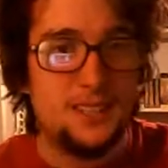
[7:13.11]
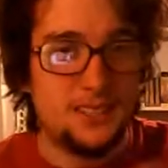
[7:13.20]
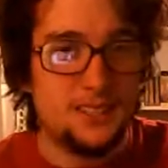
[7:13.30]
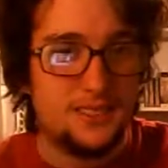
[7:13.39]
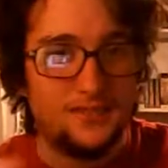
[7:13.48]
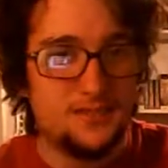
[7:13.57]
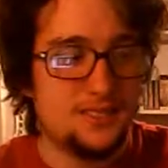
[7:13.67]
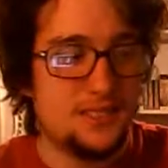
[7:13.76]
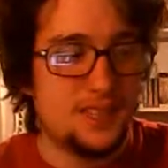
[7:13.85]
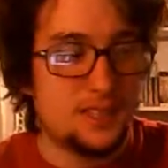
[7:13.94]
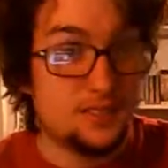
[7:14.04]
and
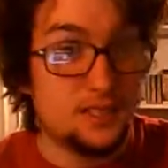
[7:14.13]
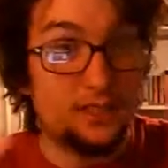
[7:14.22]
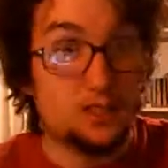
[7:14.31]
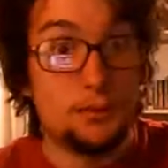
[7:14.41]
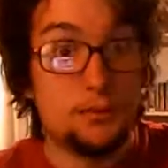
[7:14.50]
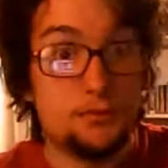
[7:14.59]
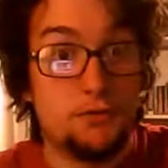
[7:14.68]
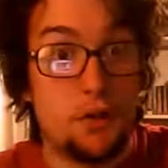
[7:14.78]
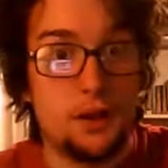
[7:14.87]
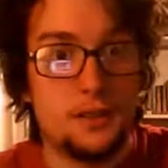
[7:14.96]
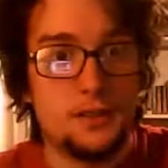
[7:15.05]
yeah, it's, it's gonna be
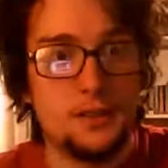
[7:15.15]
fun.